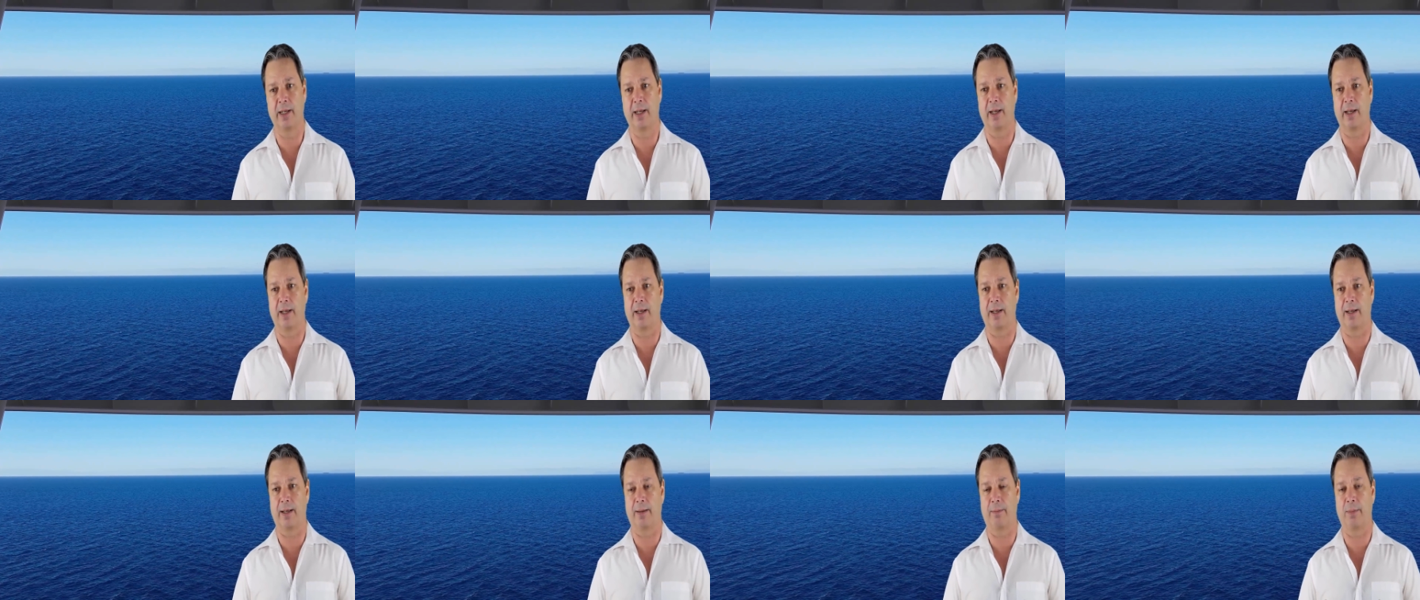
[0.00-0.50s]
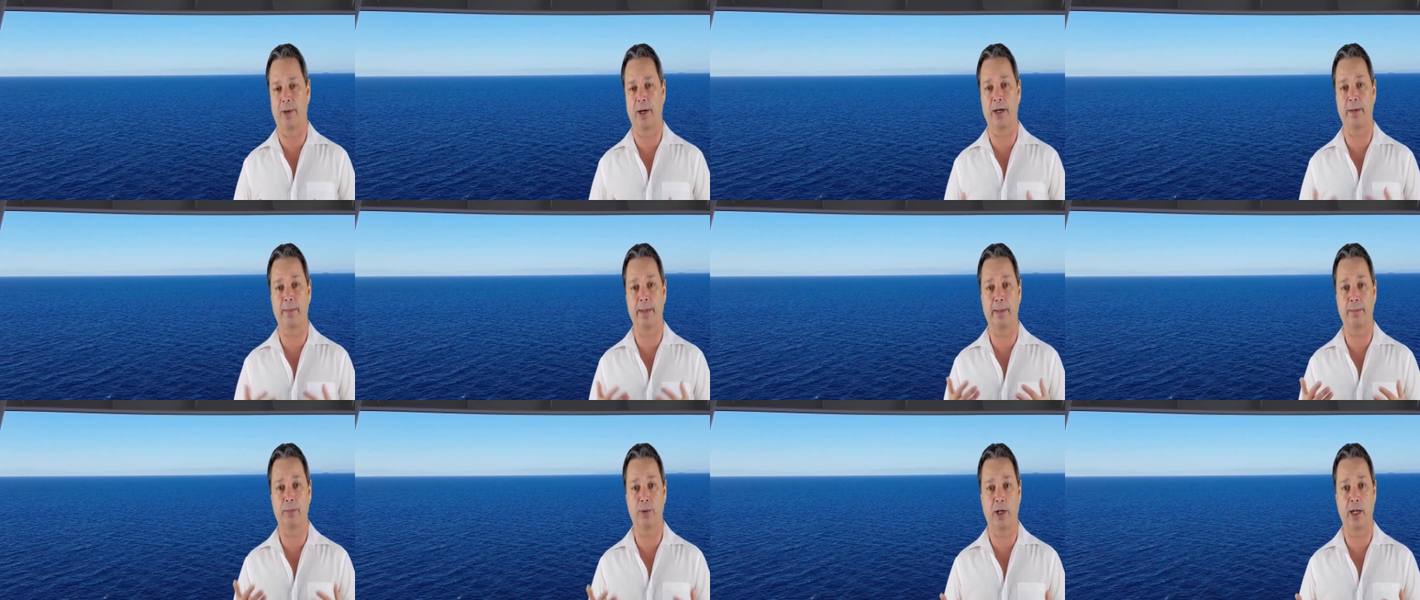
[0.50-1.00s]
Uh, part of
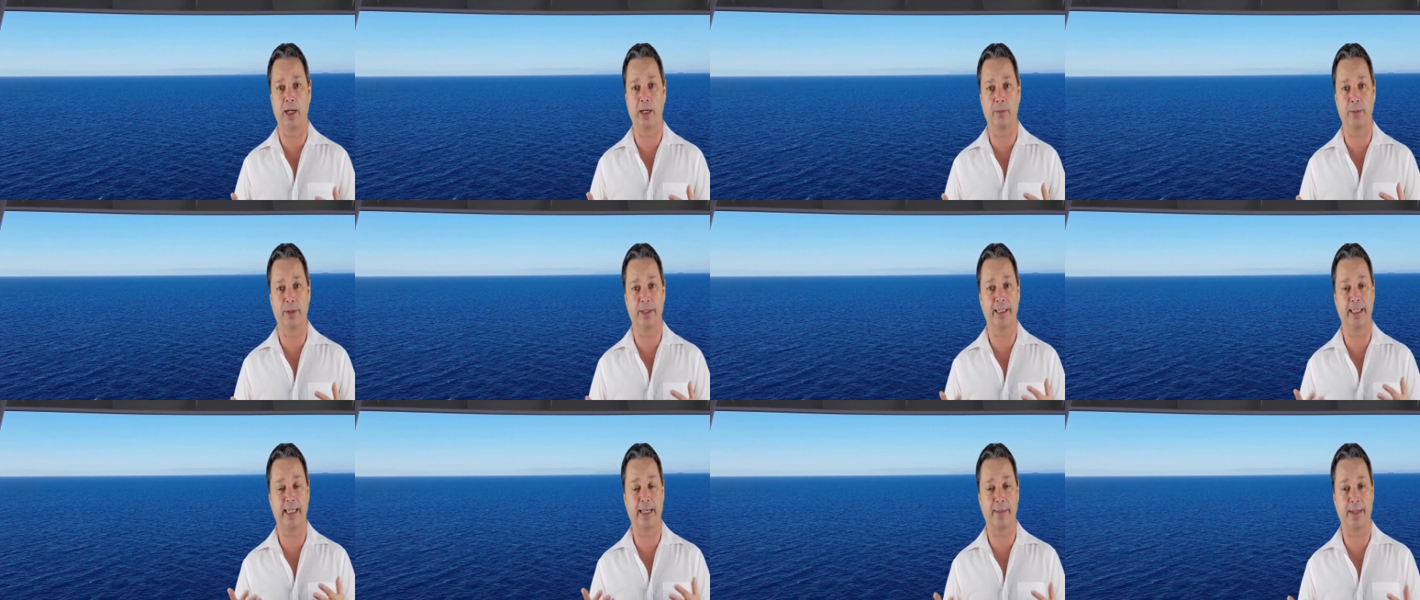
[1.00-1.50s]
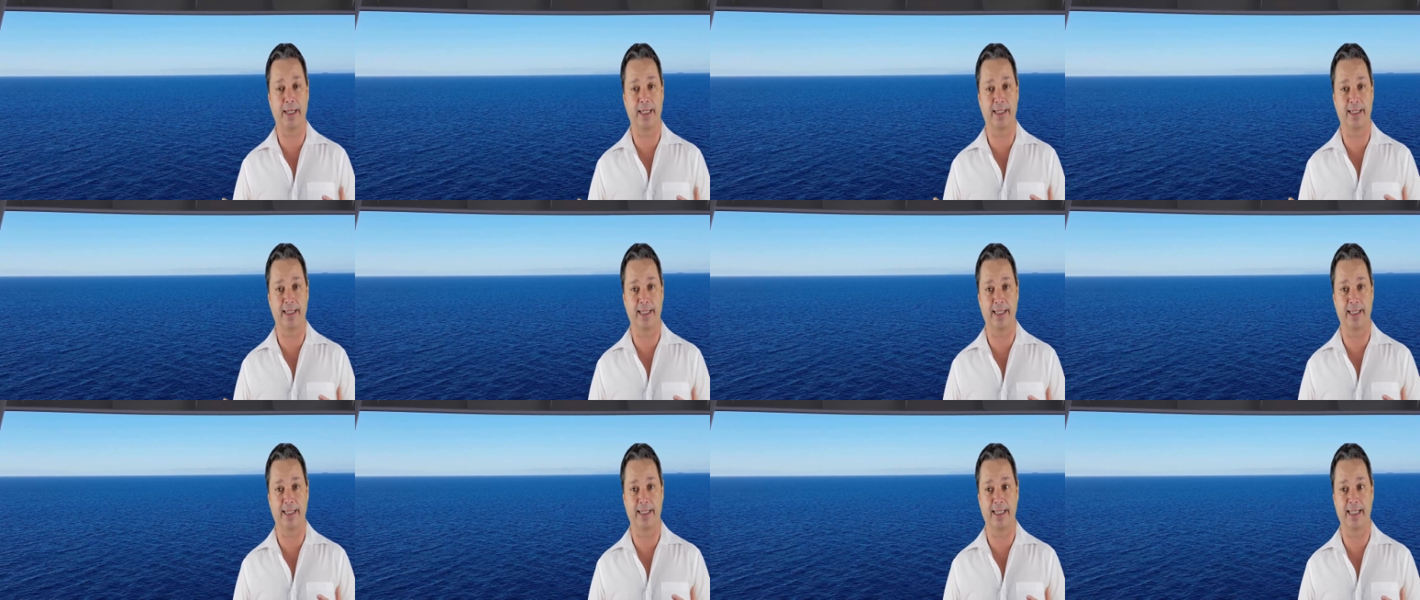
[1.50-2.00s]
my problem with the
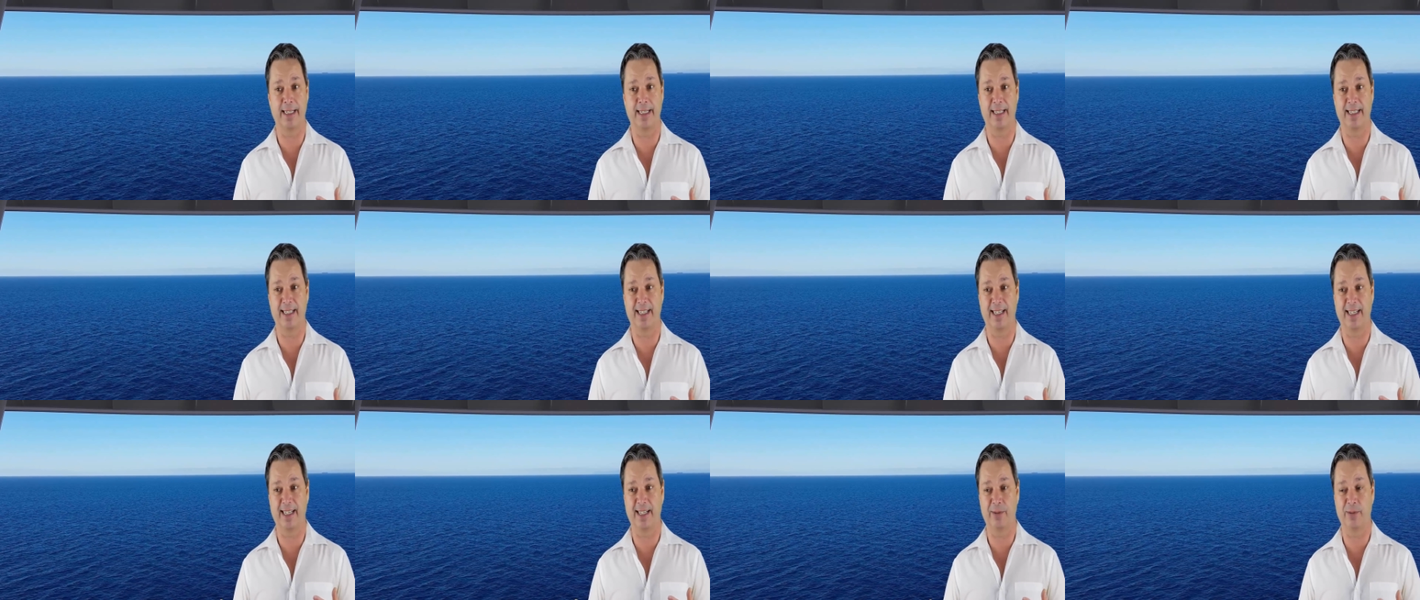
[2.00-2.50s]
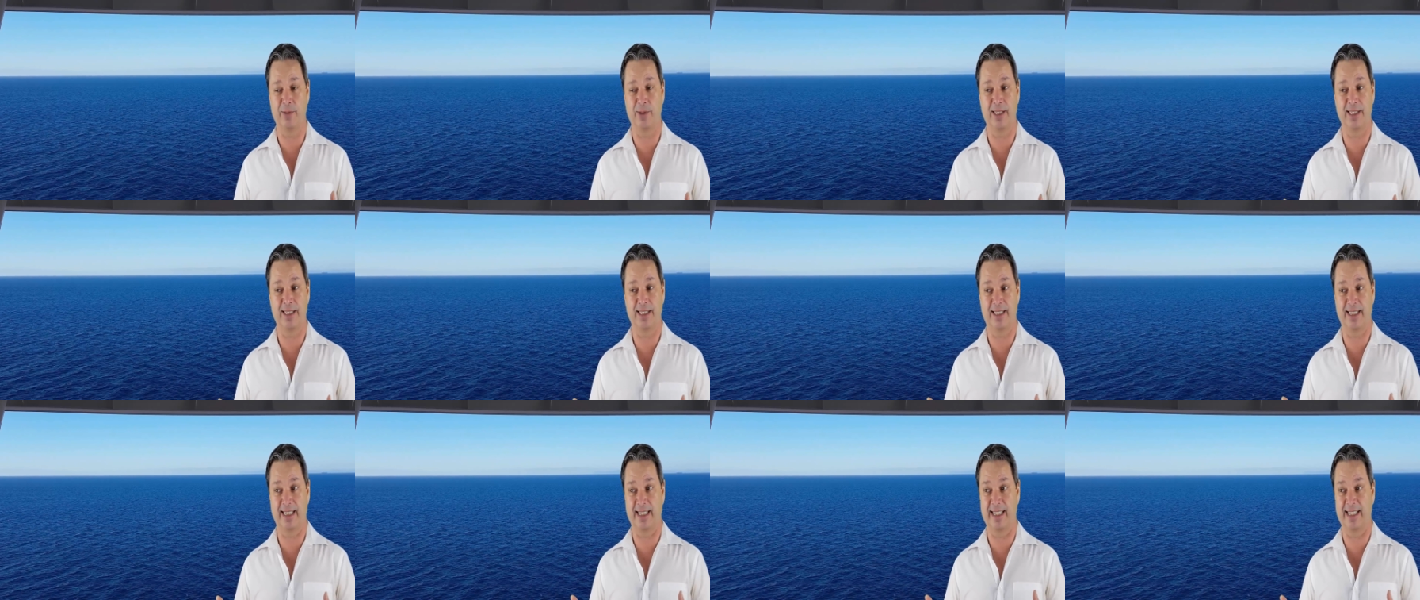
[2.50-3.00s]
MSC Seaside
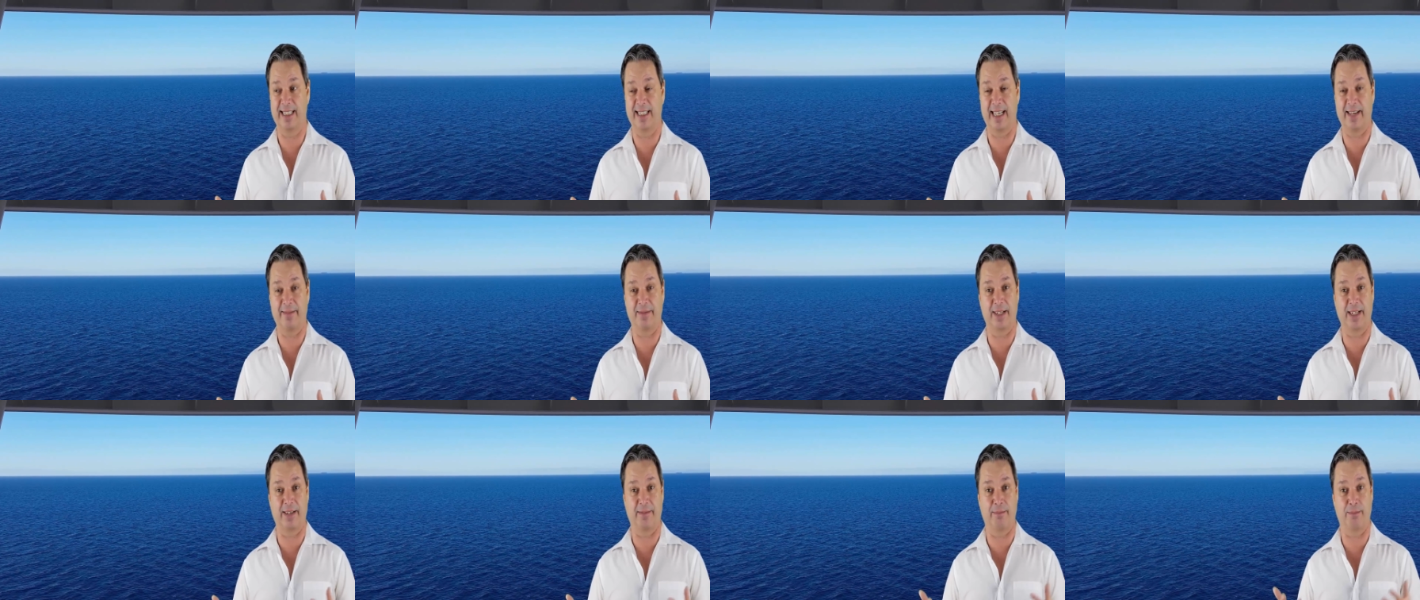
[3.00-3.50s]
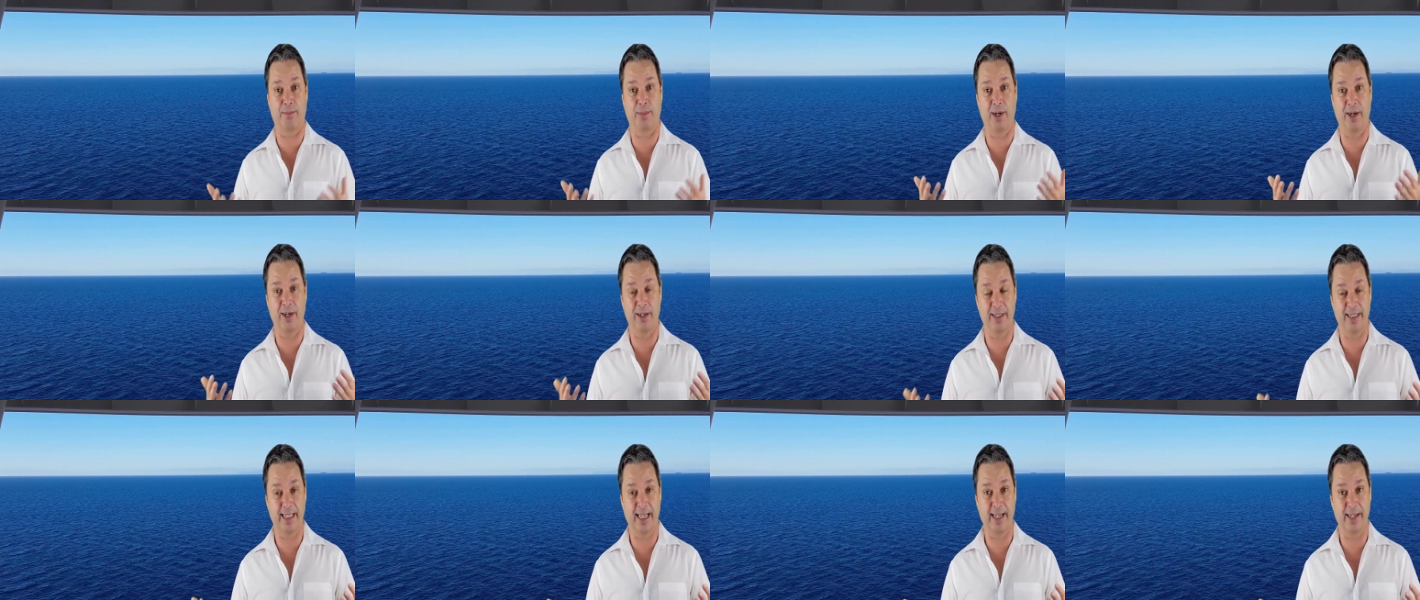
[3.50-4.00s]
was they didn't have enough
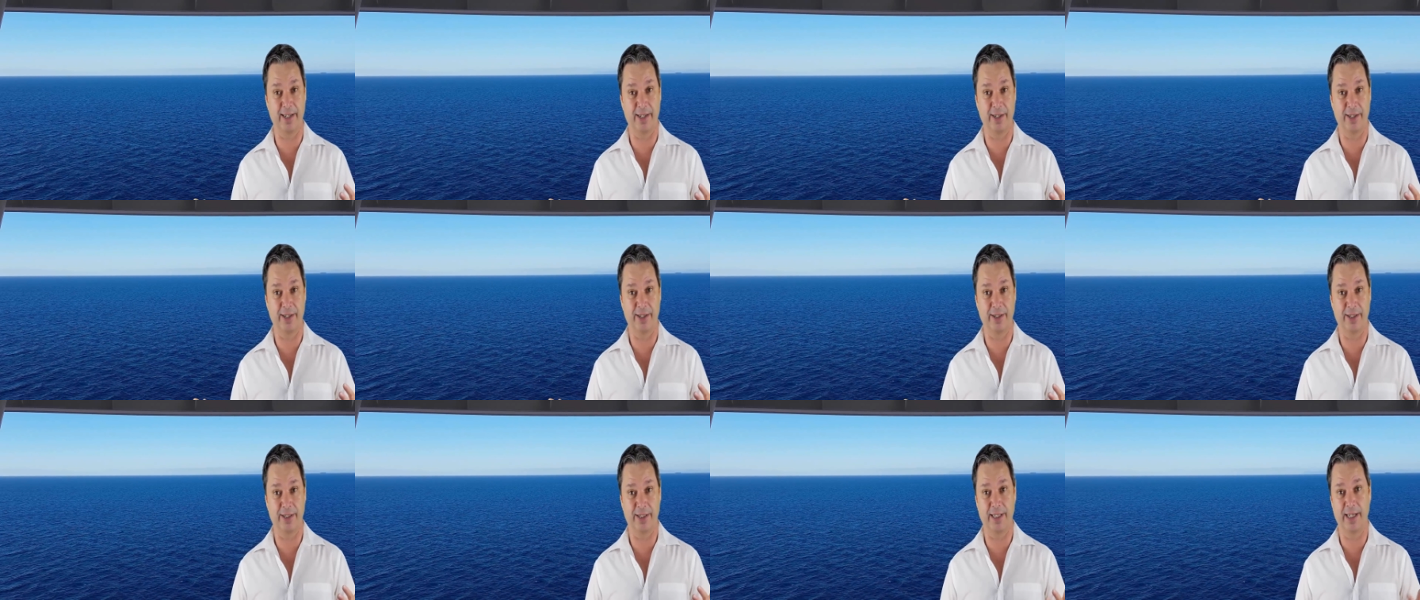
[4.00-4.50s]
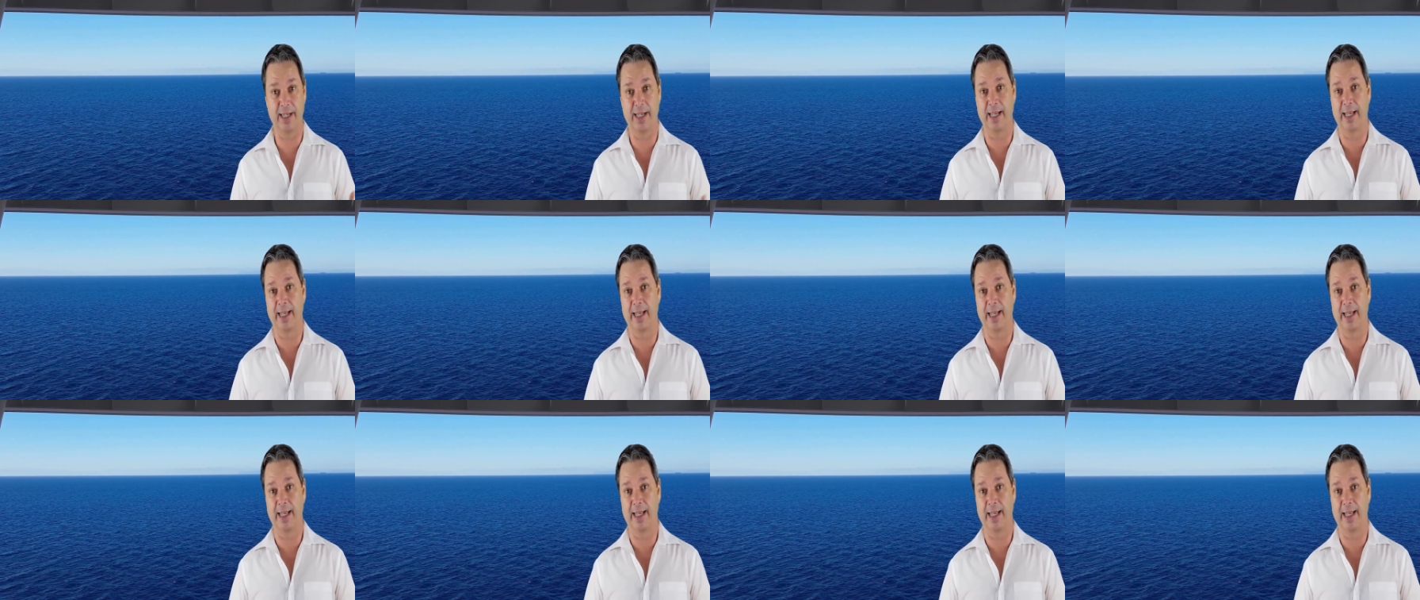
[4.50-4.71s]
bartenders.